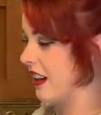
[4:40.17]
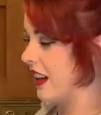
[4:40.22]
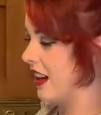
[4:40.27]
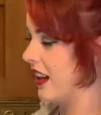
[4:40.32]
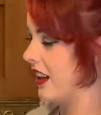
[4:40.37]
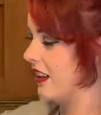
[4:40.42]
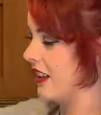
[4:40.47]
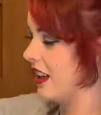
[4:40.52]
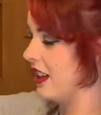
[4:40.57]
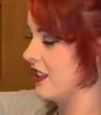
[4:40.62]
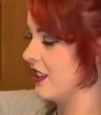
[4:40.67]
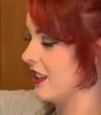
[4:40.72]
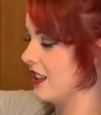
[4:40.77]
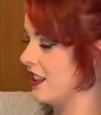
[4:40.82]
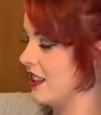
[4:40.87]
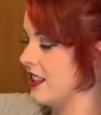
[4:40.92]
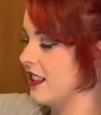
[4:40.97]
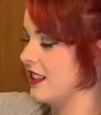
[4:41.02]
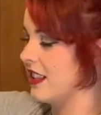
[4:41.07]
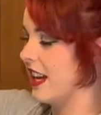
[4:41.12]
and I just
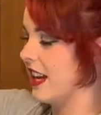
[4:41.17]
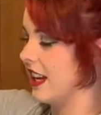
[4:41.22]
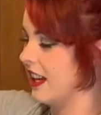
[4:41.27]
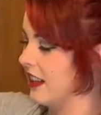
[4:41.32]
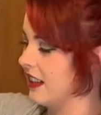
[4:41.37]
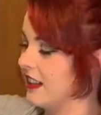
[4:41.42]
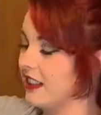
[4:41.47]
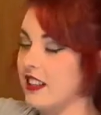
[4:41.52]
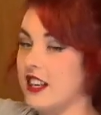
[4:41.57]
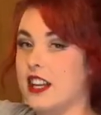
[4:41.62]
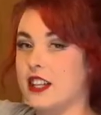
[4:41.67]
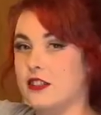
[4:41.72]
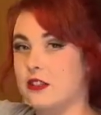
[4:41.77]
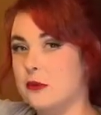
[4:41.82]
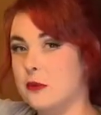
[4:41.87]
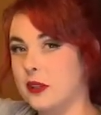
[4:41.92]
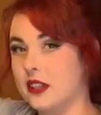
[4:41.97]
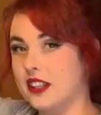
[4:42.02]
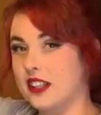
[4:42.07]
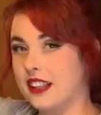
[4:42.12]
need to add an extra
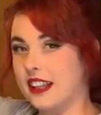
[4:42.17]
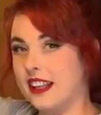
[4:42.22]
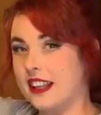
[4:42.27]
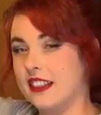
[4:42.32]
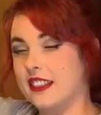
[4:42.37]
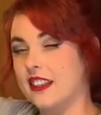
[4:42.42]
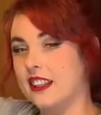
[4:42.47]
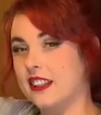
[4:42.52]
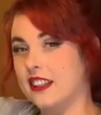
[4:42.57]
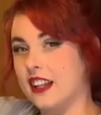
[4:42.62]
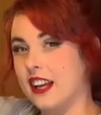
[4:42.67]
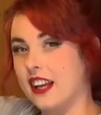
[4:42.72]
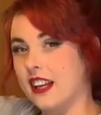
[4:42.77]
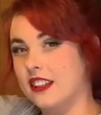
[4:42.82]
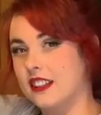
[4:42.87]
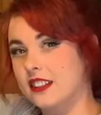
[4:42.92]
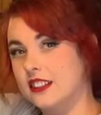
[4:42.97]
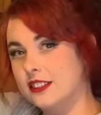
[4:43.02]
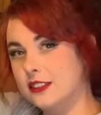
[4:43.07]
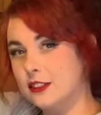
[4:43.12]
bit of length to that
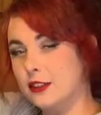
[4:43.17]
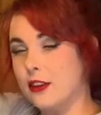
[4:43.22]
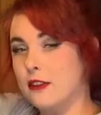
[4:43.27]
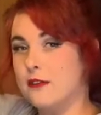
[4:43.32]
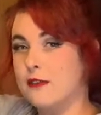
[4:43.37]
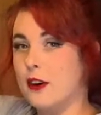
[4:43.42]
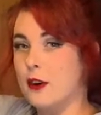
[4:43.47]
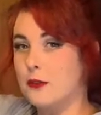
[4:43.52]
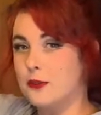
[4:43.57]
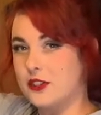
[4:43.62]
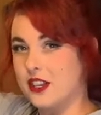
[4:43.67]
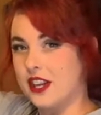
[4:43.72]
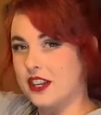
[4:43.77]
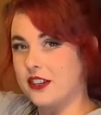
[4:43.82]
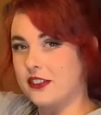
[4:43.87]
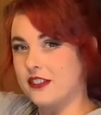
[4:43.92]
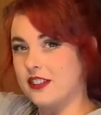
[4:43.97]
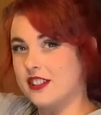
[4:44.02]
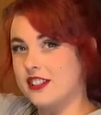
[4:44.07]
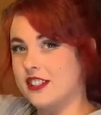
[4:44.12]
so it folds
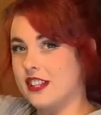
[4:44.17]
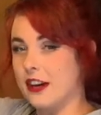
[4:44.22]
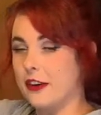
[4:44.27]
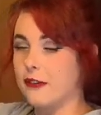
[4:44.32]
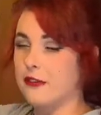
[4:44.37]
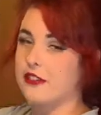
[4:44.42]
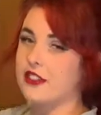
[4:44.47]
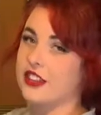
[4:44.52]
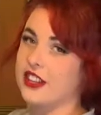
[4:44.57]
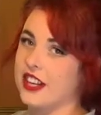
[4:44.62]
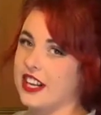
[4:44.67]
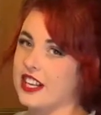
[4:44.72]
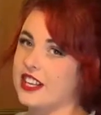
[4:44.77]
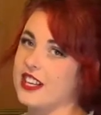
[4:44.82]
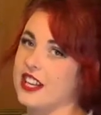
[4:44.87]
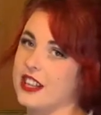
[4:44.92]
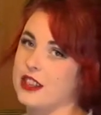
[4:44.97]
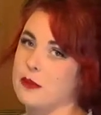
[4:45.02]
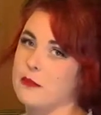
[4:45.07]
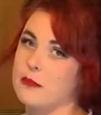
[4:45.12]
under itself, and then I can
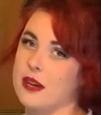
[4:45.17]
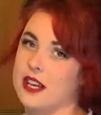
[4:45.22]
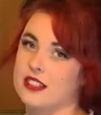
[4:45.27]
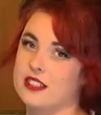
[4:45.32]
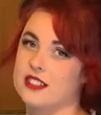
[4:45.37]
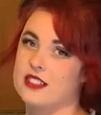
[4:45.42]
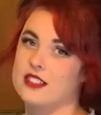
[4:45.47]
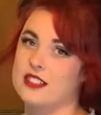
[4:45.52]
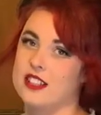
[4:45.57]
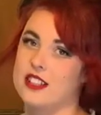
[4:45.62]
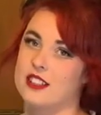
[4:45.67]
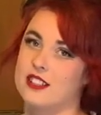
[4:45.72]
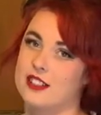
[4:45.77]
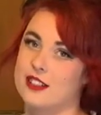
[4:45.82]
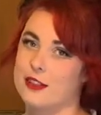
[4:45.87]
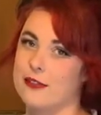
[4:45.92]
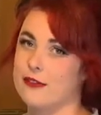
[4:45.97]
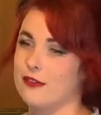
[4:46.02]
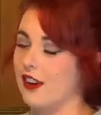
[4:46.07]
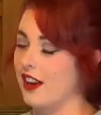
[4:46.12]
add the buttons into
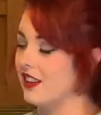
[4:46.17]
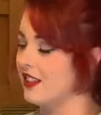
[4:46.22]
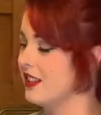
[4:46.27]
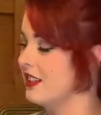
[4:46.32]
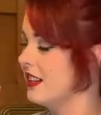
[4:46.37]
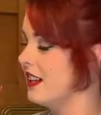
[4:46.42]
the front.